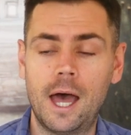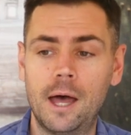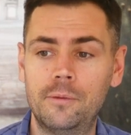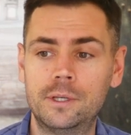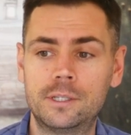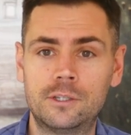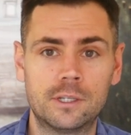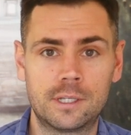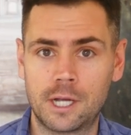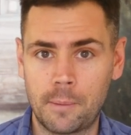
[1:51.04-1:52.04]
Uh, this is
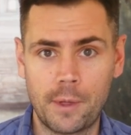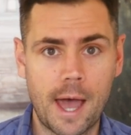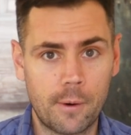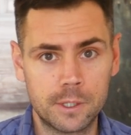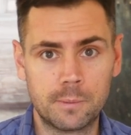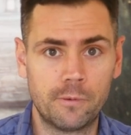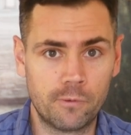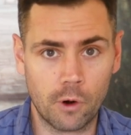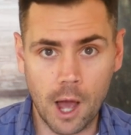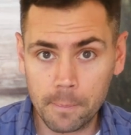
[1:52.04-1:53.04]
just a couple hours
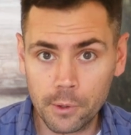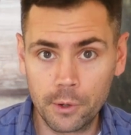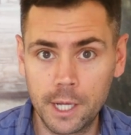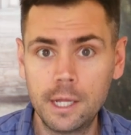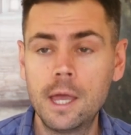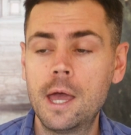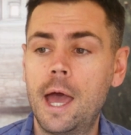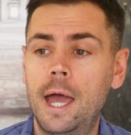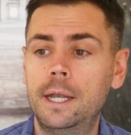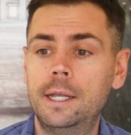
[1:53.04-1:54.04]
before uploading,
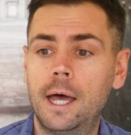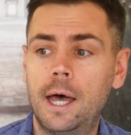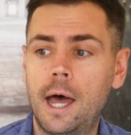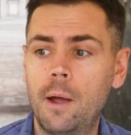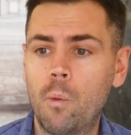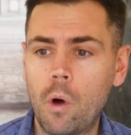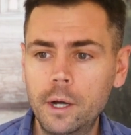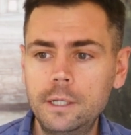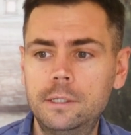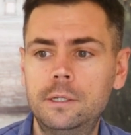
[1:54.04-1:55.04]
and uh, I
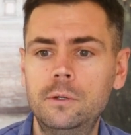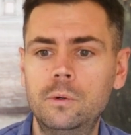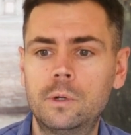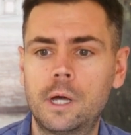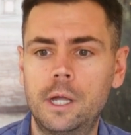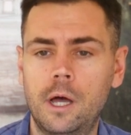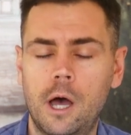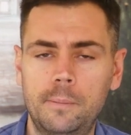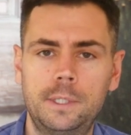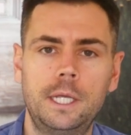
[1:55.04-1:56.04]
wanted to kind of
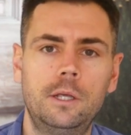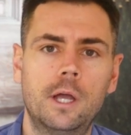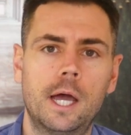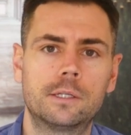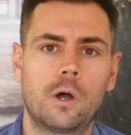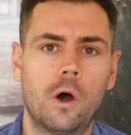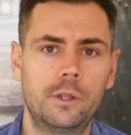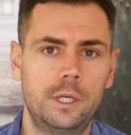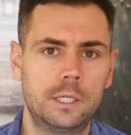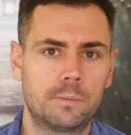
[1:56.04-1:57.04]
update you guys
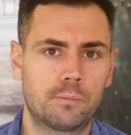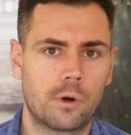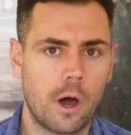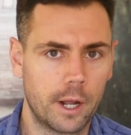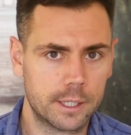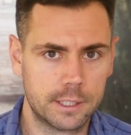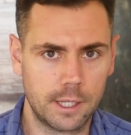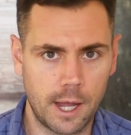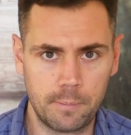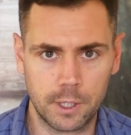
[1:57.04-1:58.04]
on these products
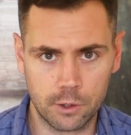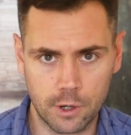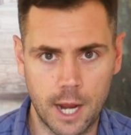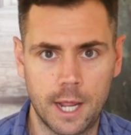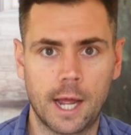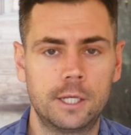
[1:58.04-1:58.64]
that I've been creating.